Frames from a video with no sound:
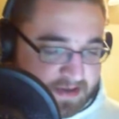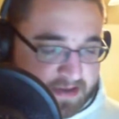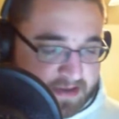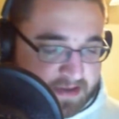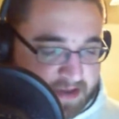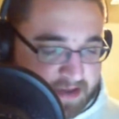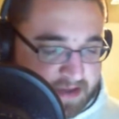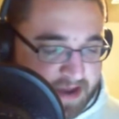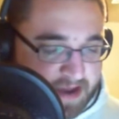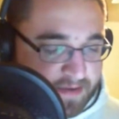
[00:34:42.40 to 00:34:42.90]

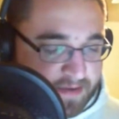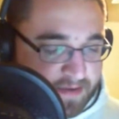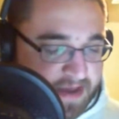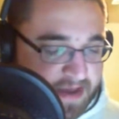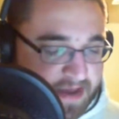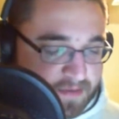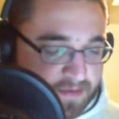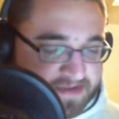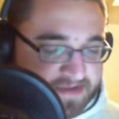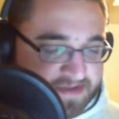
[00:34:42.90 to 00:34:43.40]
I don't think we'll
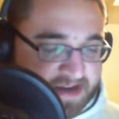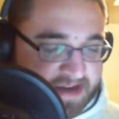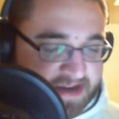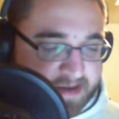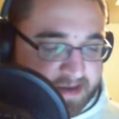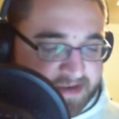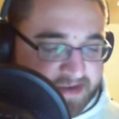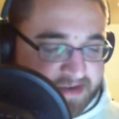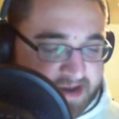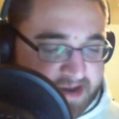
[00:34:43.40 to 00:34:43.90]
see an
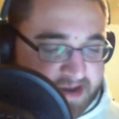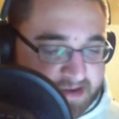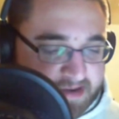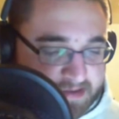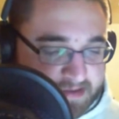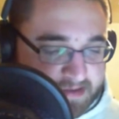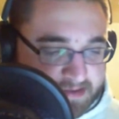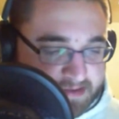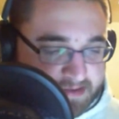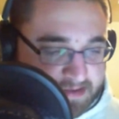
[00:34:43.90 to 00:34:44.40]
update
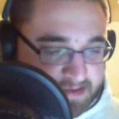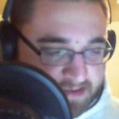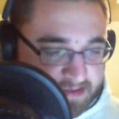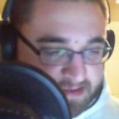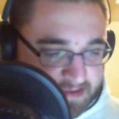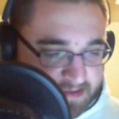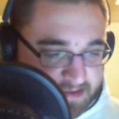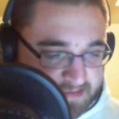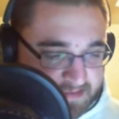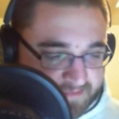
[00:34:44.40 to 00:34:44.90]

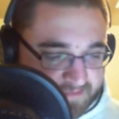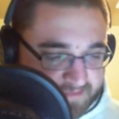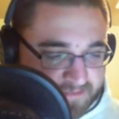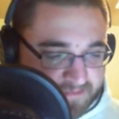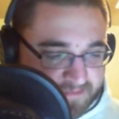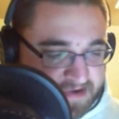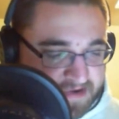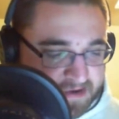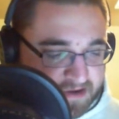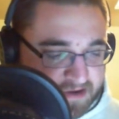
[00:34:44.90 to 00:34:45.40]

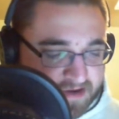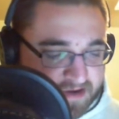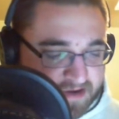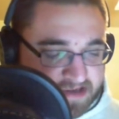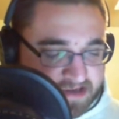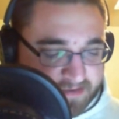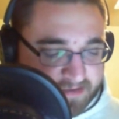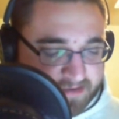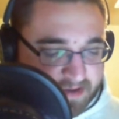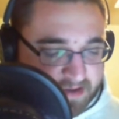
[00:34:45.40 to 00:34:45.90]
until next
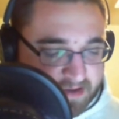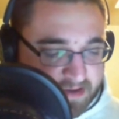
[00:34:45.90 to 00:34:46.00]
month.